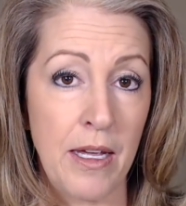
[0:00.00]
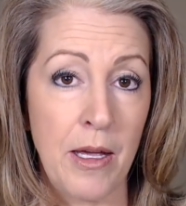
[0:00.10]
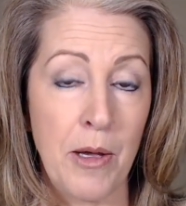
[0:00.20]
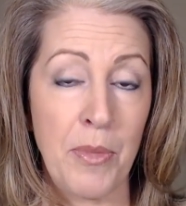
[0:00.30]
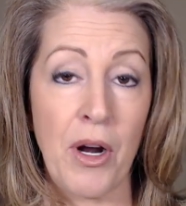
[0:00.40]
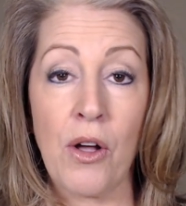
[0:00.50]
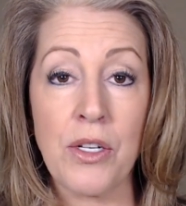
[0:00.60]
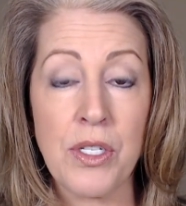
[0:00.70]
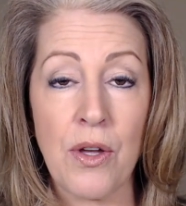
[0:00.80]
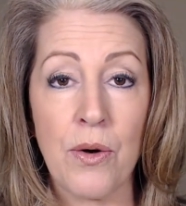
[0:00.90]
but
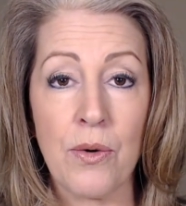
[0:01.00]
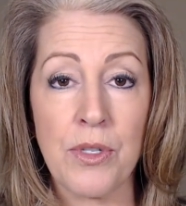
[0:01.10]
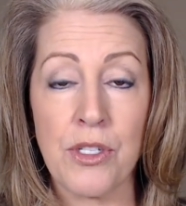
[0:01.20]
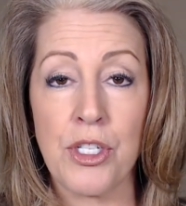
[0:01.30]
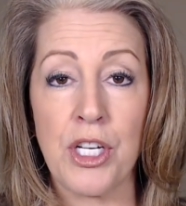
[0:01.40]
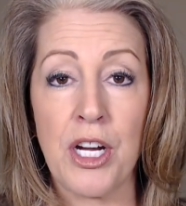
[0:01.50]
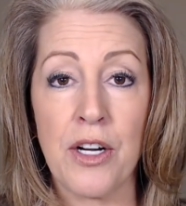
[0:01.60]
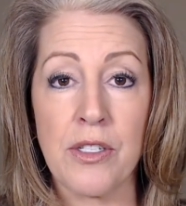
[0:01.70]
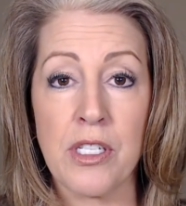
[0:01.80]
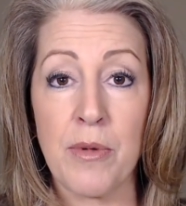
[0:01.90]
also to
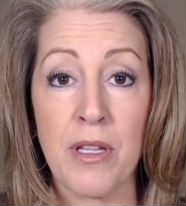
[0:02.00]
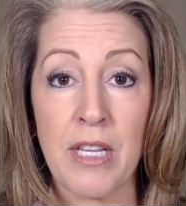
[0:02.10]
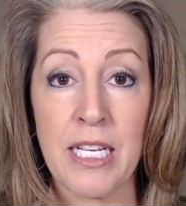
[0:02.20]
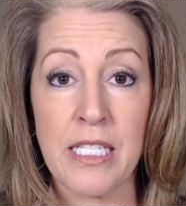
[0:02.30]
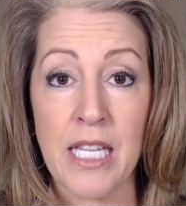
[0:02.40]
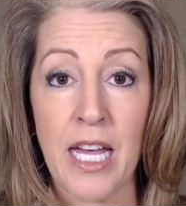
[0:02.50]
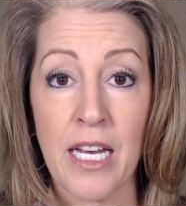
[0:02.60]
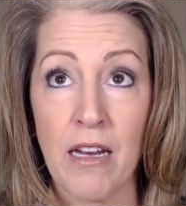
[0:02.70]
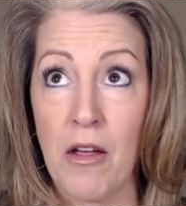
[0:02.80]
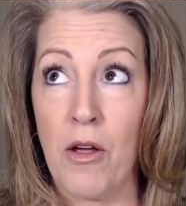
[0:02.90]
share some of the things that
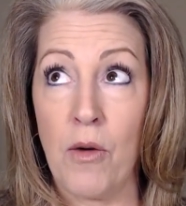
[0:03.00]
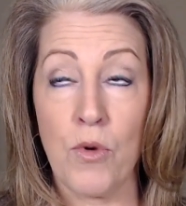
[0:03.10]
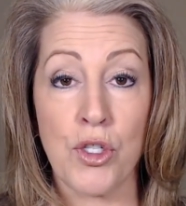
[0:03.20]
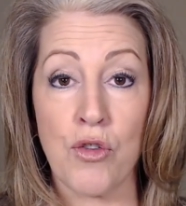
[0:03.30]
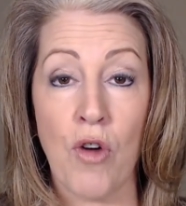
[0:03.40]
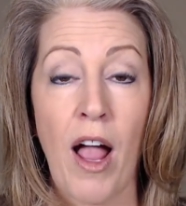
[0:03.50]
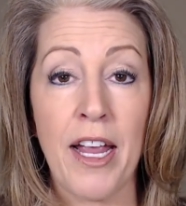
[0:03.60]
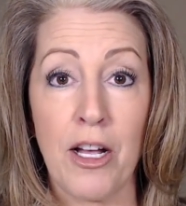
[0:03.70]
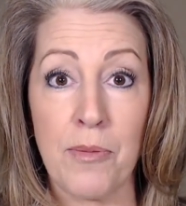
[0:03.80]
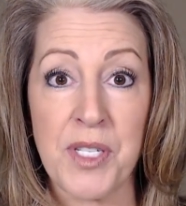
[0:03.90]
were
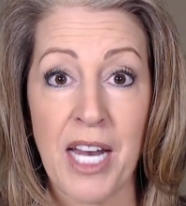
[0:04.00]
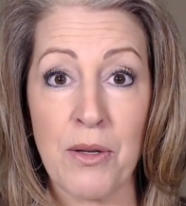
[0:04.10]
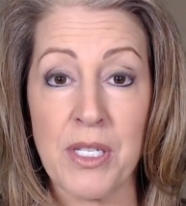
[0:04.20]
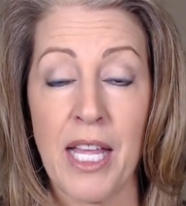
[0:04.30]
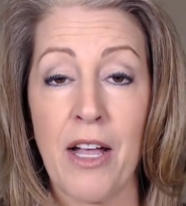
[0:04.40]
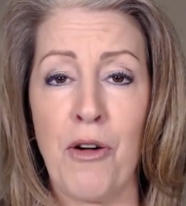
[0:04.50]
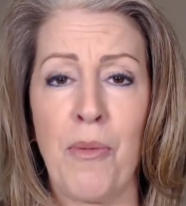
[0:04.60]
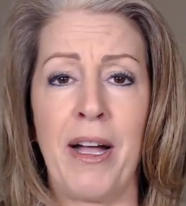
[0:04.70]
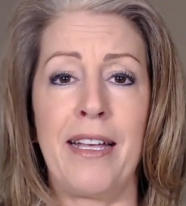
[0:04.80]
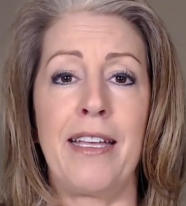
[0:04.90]
triumphs that I was like, oh
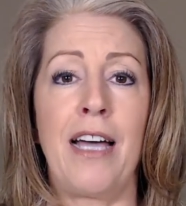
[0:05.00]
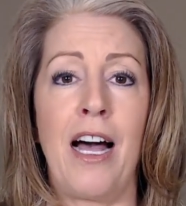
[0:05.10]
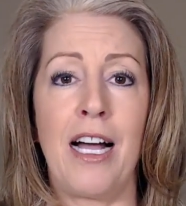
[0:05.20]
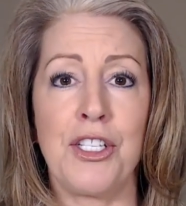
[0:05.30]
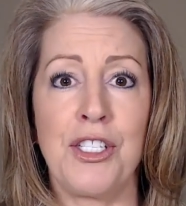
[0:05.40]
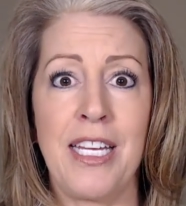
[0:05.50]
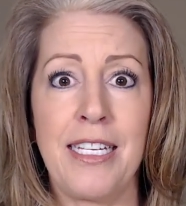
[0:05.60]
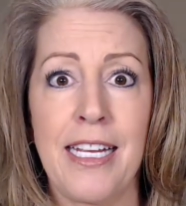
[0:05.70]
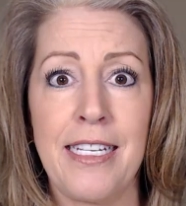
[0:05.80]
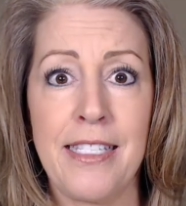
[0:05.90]
my gosh, ding,
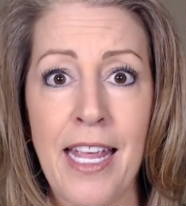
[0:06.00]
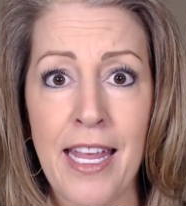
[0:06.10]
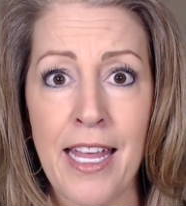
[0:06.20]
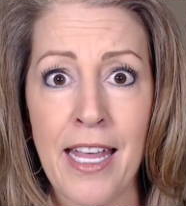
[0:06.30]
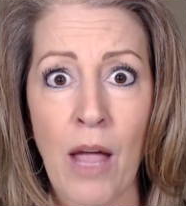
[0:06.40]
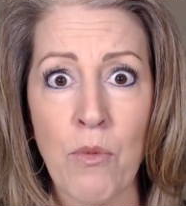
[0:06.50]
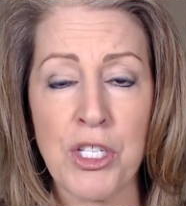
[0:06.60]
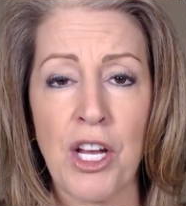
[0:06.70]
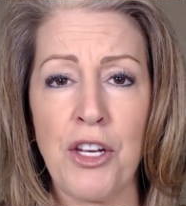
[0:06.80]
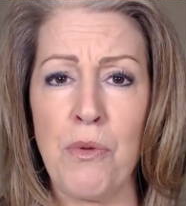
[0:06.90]
ding, ding. I wish
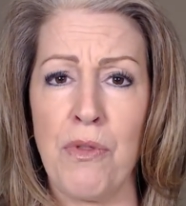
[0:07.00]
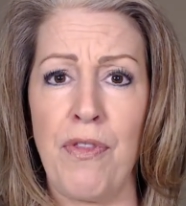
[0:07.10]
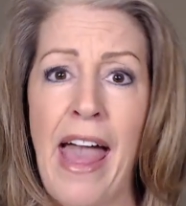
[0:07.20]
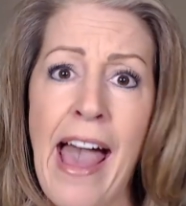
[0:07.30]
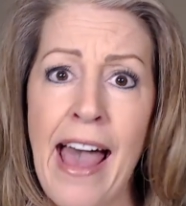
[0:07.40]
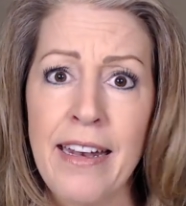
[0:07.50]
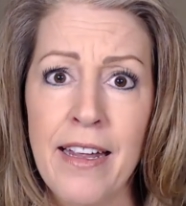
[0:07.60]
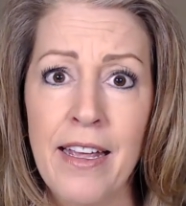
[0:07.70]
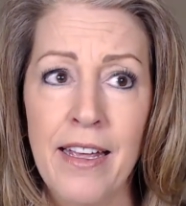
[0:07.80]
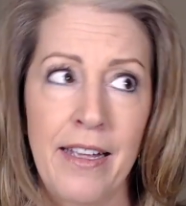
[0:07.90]
I knew that
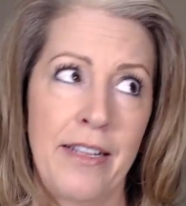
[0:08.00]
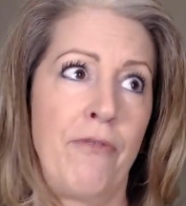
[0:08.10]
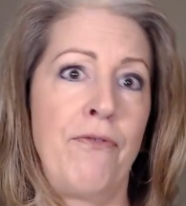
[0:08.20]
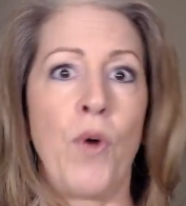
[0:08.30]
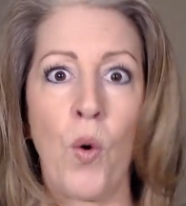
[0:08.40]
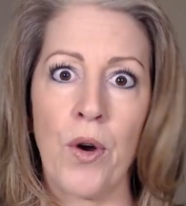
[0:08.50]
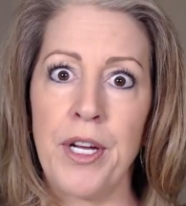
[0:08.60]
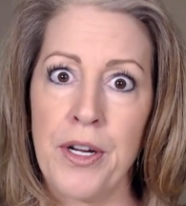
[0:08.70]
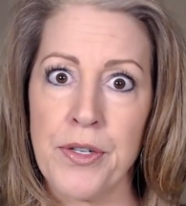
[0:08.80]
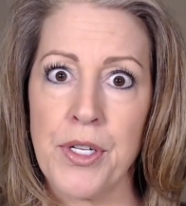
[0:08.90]
4
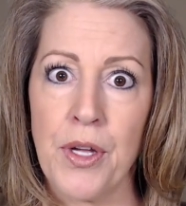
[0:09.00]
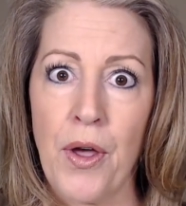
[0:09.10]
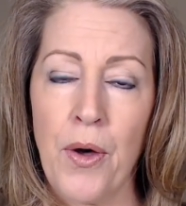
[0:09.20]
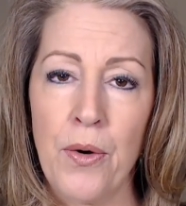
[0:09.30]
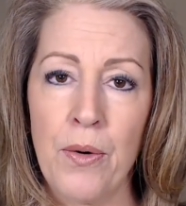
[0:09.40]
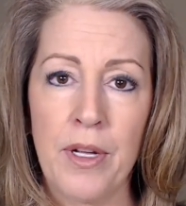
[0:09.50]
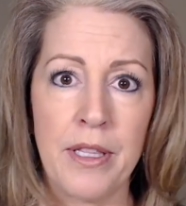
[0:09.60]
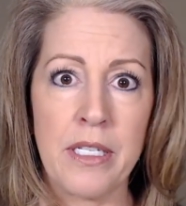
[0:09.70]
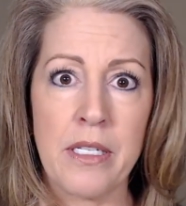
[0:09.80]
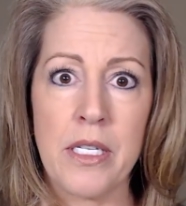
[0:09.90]
years ago in
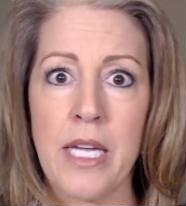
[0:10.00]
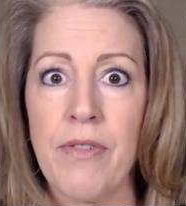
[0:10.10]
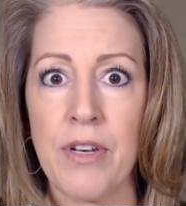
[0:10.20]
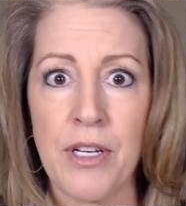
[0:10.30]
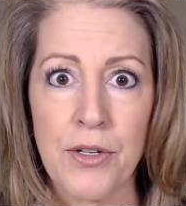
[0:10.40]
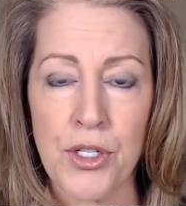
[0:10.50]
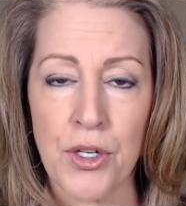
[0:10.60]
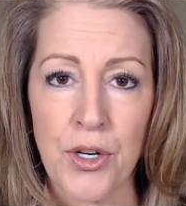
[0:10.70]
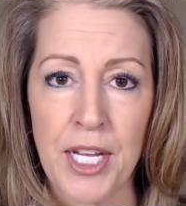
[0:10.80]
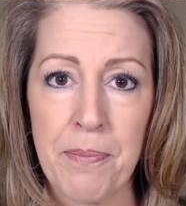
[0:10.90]
this 7-year
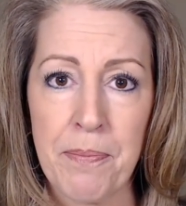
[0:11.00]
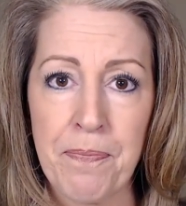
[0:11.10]
journey.